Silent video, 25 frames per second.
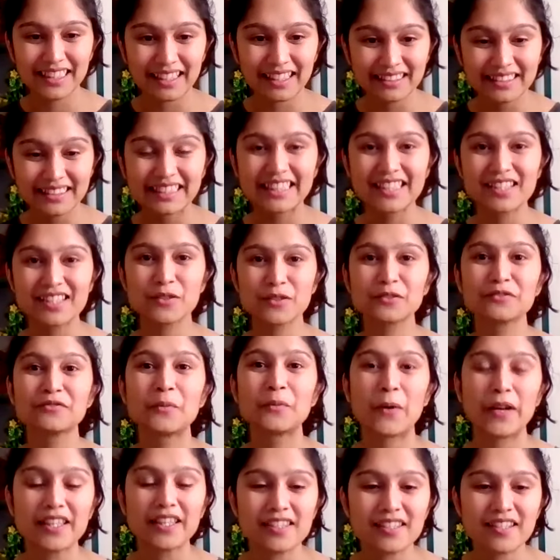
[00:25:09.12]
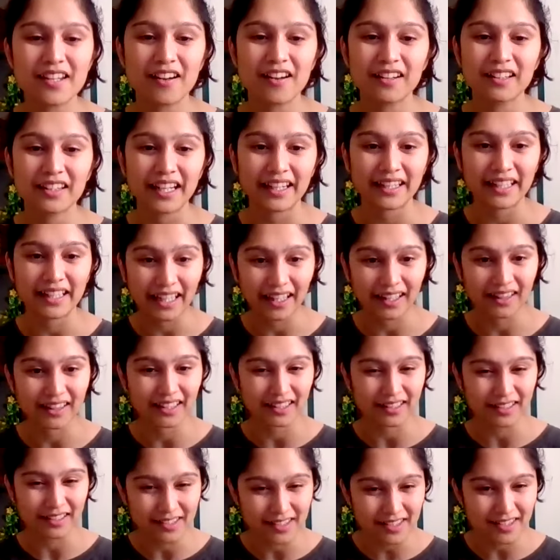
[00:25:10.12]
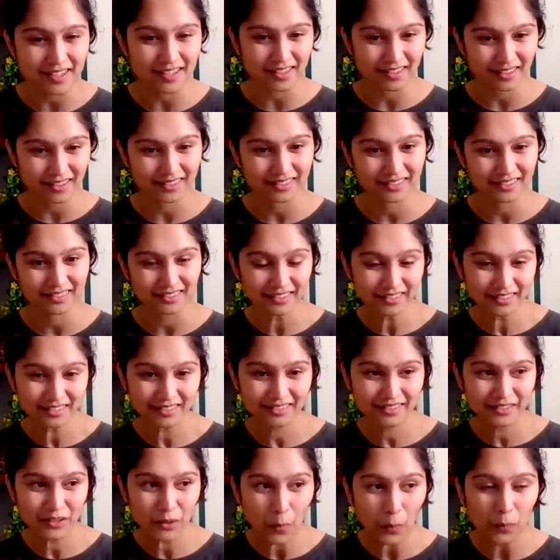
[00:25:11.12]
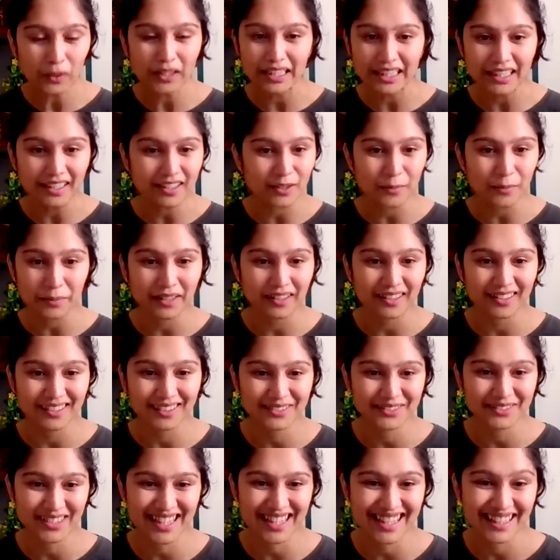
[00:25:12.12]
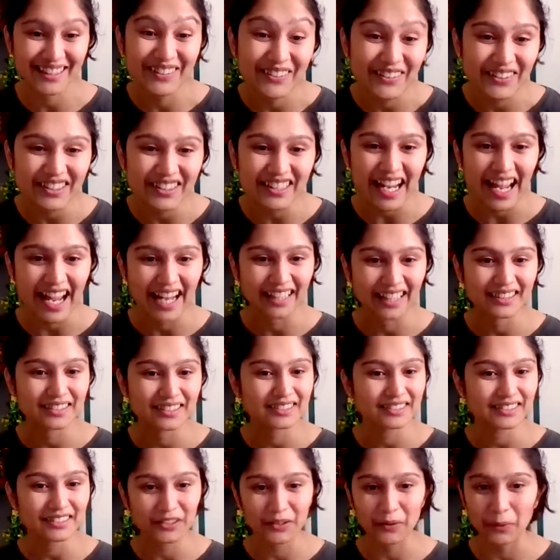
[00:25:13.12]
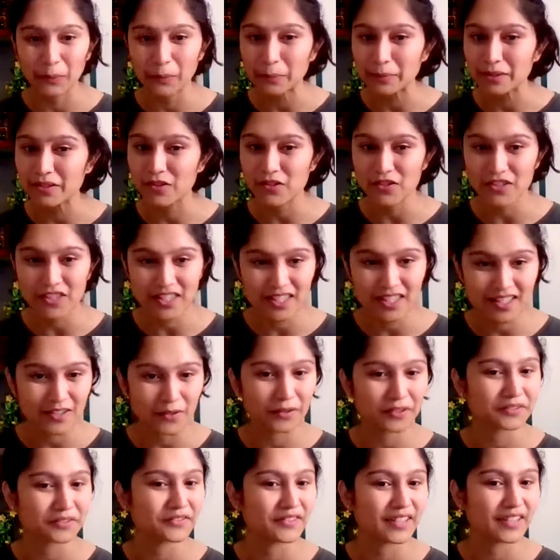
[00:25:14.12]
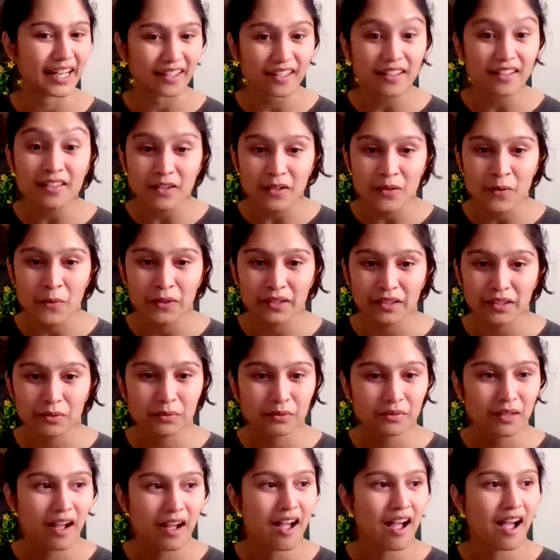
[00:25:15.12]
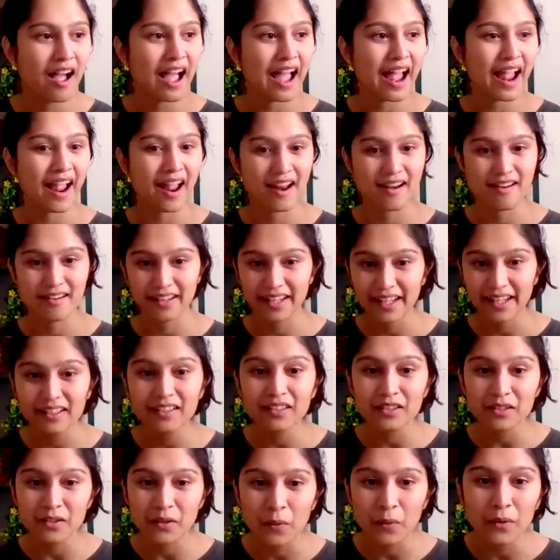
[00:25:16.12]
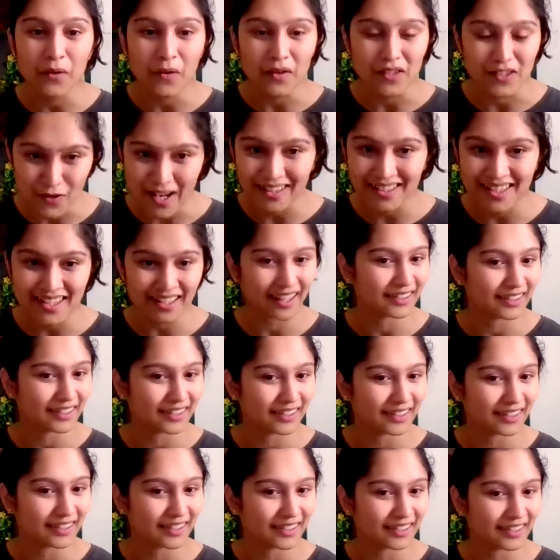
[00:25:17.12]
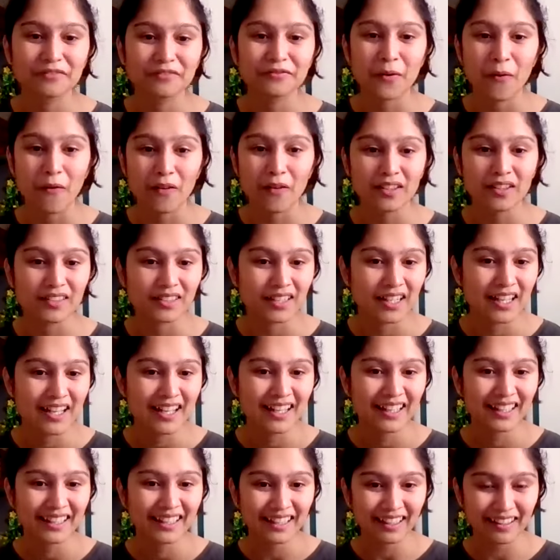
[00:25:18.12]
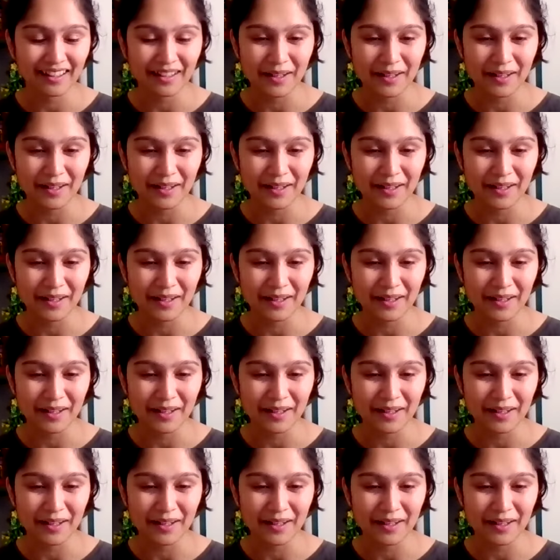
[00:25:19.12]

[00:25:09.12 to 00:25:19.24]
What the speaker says: at least you've voiced out that, hey, there is no need to be nervous here, and we're just sort of getting to know you and getting to know your strengths or passion that you have for